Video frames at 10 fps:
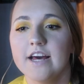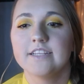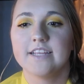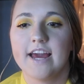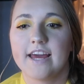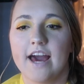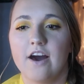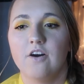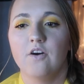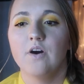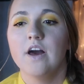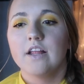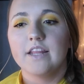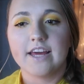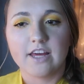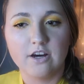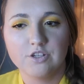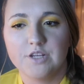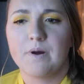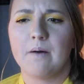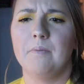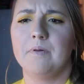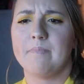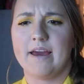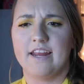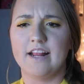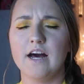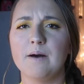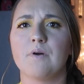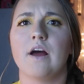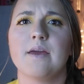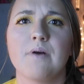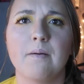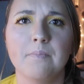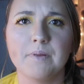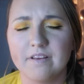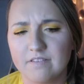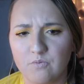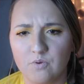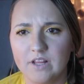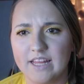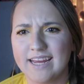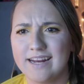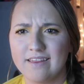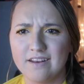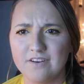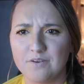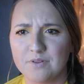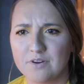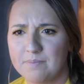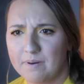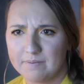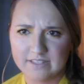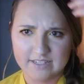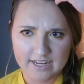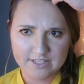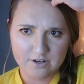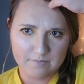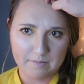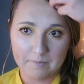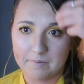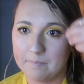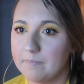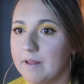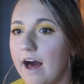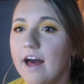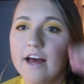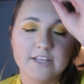saying how like, oh, she probably made it up, he probably doesn't want like anything to do with her, he probably hasn't texted her, blah blah blah blah blah.